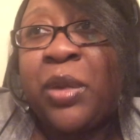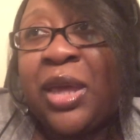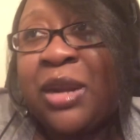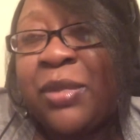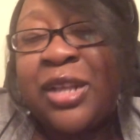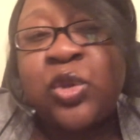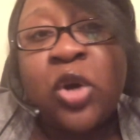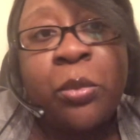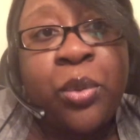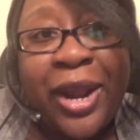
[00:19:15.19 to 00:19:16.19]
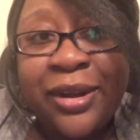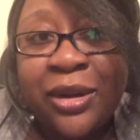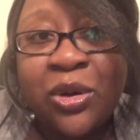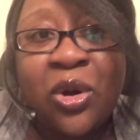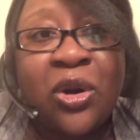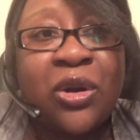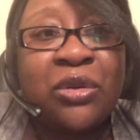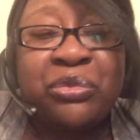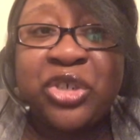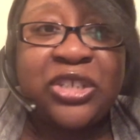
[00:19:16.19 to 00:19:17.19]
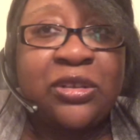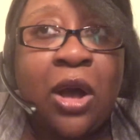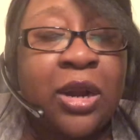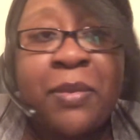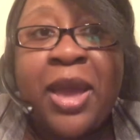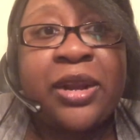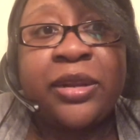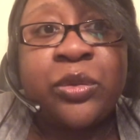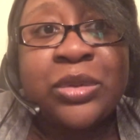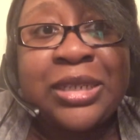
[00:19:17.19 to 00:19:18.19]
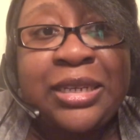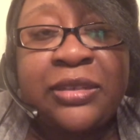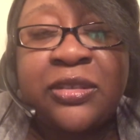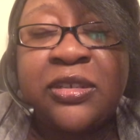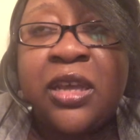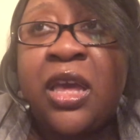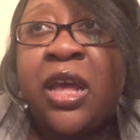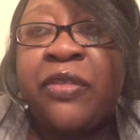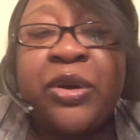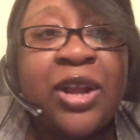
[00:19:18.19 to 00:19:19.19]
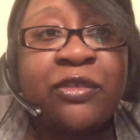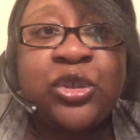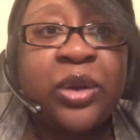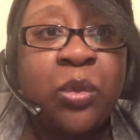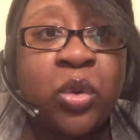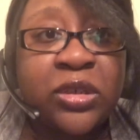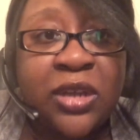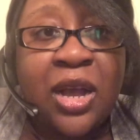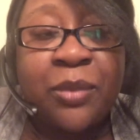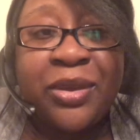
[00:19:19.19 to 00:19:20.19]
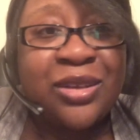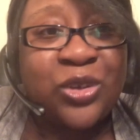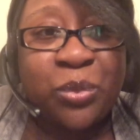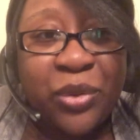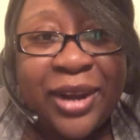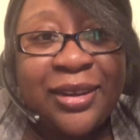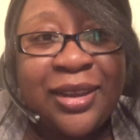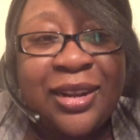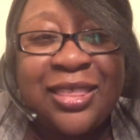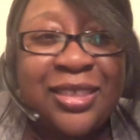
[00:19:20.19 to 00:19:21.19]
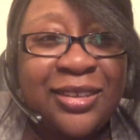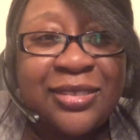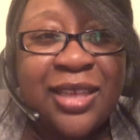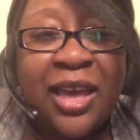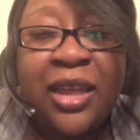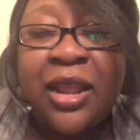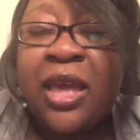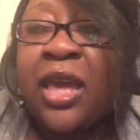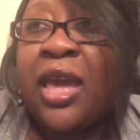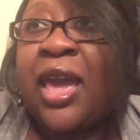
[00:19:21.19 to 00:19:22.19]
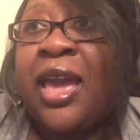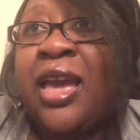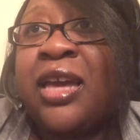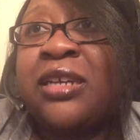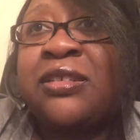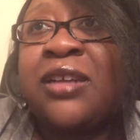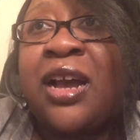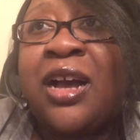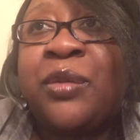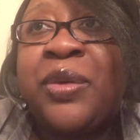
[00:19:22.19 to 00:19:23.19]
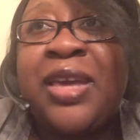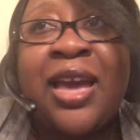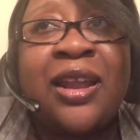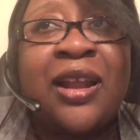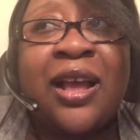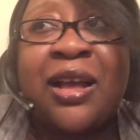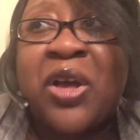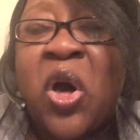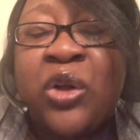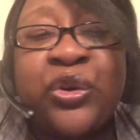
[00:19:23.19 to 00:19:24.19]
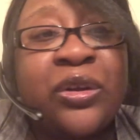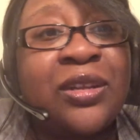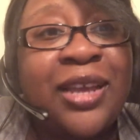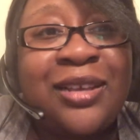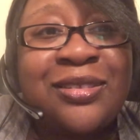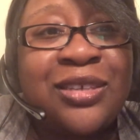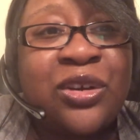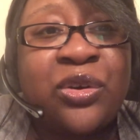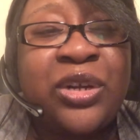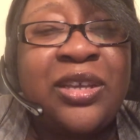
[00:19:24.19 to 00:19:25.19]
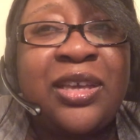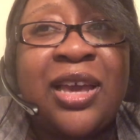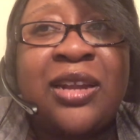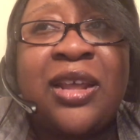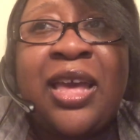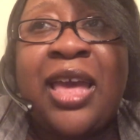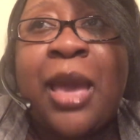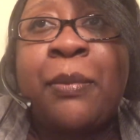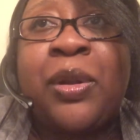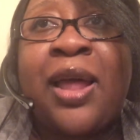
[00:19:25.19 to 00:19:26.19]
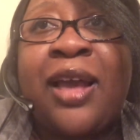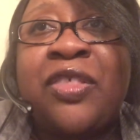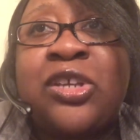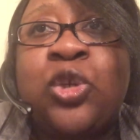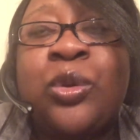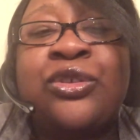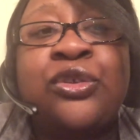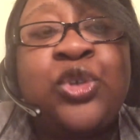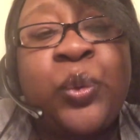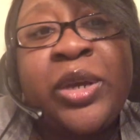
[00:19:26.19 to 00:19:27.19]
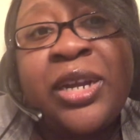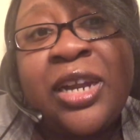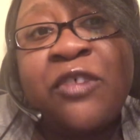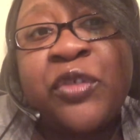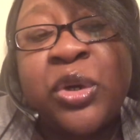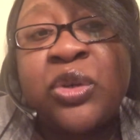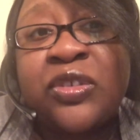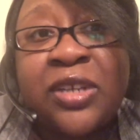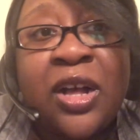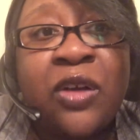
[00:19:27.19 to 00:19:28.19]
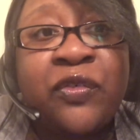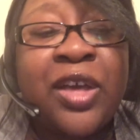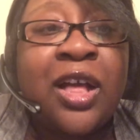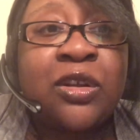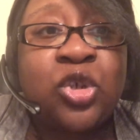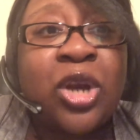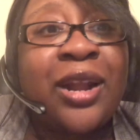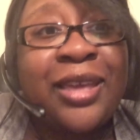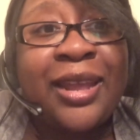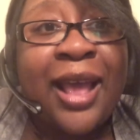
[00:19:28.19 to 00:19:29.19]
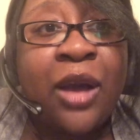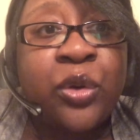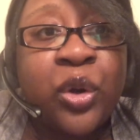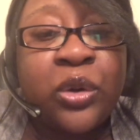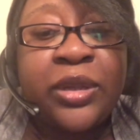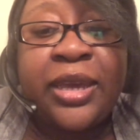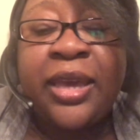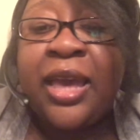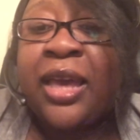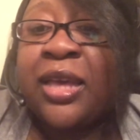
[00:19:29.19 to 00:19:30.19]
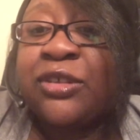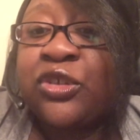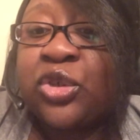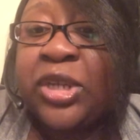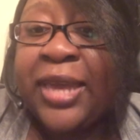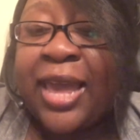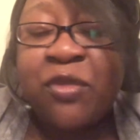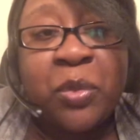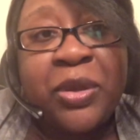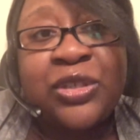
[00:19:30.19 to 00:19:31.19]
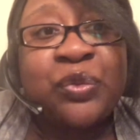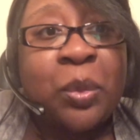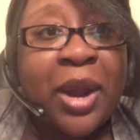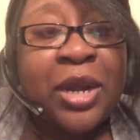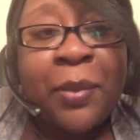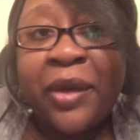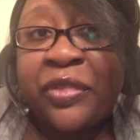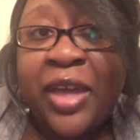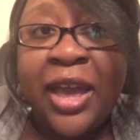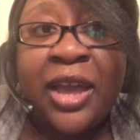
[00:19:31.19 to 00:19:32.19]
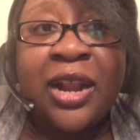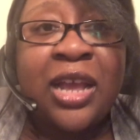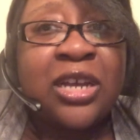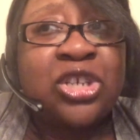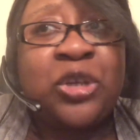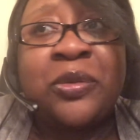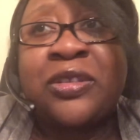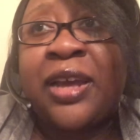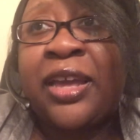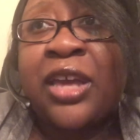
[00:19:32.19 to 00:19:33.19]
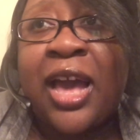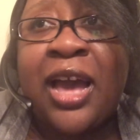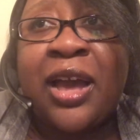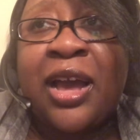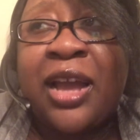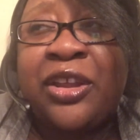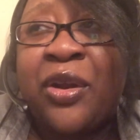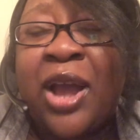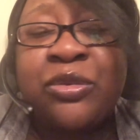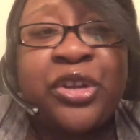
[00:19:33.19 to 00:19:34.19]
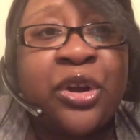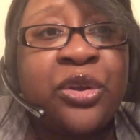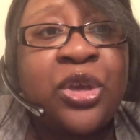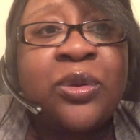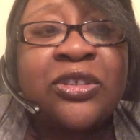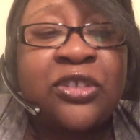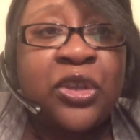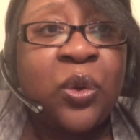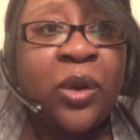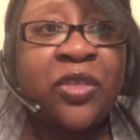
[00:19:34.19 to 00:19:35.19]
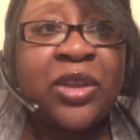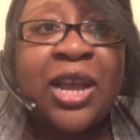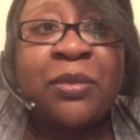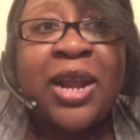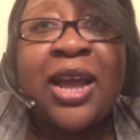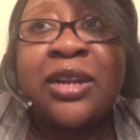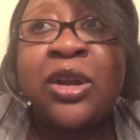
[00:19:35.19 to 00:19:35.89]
inmates who are pregnant are just automatically released. They don't have to do any more time because they're pregnant. He thinks that. And he had called her lazy, or he had implied that she wasn't doing enough for herself to try to get out early. And so she gave him a piece of her mind about that. She was like, you know, how dare you insinuate that I'm not